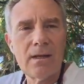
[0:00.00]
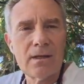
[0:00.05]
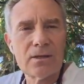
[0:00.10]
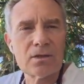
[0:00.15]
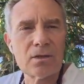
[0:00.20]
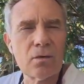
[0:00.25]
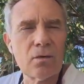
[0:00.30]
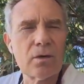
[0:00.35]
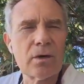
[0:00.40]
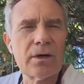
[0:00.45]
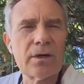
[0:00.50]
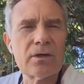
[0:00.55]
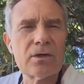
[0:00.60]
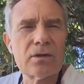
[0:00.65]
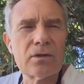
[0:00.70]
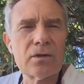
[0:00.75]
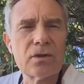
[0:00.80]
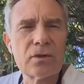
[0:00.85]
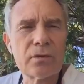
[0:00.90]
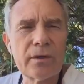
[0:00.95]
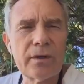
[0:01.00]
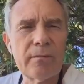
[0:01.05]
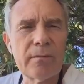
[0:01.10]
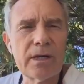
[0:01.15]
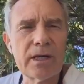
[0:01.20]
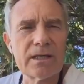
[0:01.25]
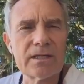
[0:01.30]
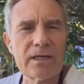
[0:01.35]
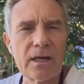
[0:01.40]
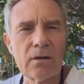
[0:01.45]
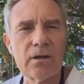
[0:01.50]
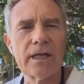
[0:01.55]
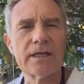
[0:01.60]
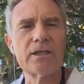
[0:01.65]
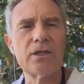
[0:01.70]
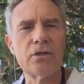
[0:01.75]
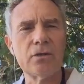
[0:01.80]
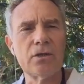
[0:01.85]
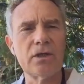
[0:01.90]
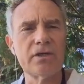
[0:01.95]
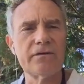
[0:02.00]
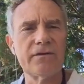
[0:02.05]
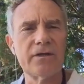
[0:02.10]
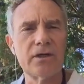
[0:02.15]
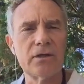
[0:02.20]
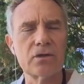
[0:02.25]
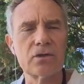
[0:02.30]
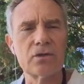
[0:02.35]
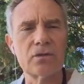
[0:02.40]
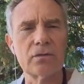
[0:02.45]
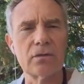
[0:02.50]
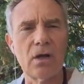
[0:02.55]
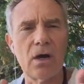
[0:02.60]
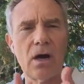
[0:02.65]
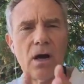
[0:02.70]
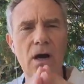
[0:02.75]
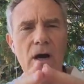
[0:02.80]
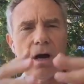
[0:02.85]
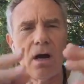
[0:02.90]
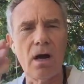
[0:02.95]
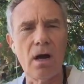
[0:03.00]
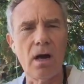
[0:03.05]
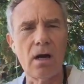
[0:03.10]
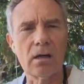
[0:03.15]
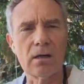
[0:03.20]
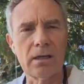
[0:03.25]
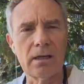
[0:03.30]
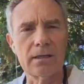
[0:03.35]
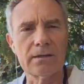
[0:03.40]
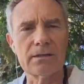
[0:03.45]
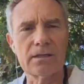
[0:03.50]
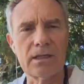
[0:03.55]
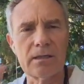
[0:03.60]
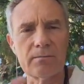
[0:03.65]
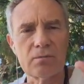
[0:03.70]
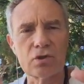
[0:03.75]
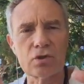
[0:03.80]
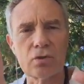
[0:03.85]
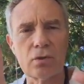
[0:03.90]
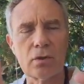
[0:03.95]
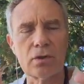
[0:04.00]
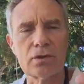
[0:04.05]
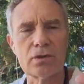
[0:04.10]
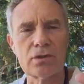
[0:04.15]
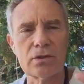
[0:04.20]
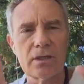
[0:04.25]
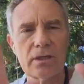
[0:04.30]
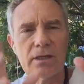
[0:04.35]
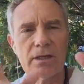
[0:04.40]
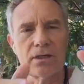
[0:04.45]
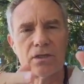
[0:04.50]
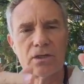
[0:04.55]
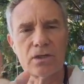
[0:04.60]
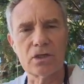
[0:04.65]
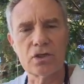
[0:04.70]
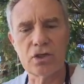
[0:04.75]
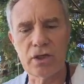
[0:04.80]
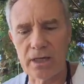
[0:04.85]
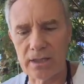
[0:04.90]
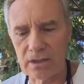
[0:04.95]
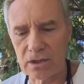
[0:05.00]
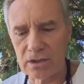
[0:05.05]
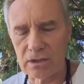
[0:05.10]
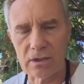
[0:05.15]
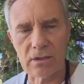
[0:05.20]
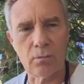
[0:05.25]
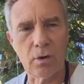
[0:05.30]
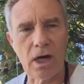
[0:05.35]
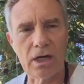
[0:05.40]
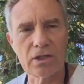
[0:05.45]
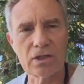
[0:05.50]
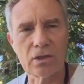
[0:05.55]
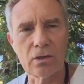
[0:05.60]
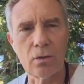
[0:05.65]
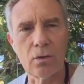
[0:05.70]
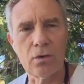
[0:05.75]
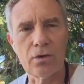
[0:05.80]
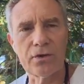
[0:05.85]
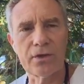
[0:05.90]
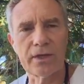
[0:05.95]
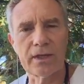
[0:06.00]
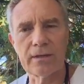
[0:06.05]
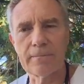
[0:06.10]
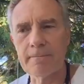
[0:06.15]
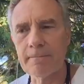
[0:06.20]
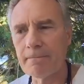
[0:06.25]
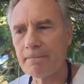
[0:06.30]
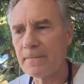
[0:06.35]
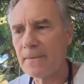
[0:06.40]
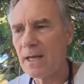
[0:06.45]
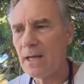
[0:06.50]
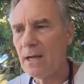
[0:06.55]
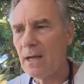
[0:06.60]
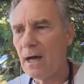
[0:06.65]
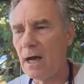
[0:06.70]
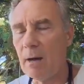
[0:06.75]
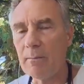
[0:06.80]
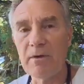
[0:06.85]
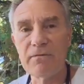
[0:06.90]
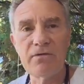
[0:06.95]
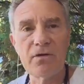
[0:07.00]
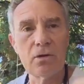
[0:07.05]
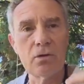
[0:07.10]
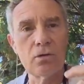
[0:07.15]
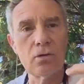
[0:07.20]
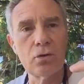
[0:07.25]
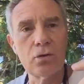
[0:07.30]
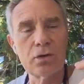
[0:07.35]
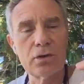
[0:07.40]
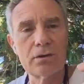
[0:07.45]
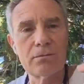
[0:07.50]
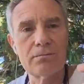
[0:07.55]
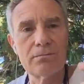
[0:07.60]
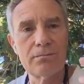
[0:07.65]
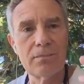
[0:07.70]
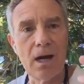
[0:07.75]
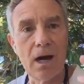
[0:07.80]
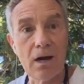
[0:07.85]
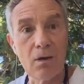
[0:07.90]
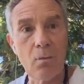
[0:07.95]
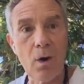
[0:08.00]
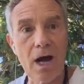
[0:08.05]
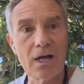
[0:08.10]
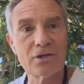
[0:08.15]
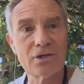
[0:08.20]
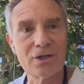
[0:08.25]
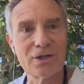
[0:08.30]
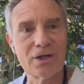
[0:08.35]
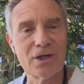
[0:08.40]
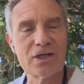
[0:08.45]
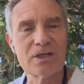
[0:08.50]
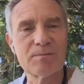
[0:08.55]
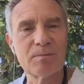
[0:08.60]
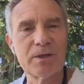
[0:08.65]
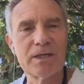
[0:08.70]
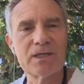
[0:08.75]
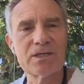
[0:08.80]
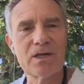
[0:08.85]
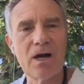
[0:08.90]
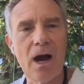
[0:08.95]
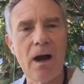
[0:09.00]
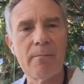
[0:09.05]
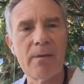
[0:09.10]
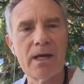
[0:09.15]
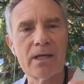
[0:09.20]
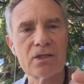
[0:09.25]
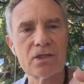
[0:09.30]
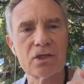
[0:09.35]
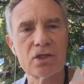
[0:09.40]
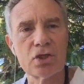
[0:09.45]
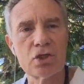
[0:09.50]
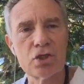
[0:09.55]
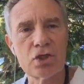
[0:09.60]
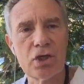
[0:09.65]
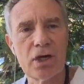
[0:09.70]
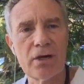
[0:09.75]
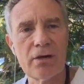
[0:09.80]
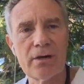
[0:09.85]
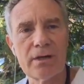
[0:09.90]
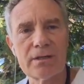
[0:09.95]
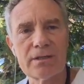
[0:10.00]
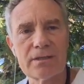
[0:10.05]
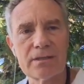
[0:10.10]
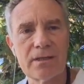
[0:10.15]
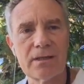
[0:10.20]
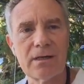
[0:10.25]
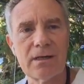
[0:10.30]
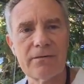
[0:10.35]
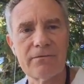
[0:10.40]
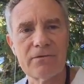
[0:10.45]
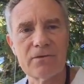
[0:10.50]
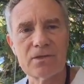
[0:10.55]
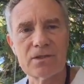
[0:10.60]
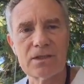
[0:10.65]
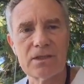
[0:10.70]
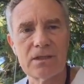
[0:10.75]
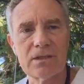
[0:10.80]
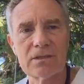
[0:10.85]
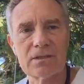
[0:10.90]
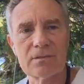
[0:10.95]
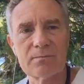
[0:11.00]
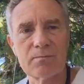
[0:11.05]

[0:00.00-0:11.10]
So we're into 3 minutes. I don't like to do these videos too long. I like to keep them short so you get a chance to watch the whole thing. If you are watching this, please comment and share it if you see it's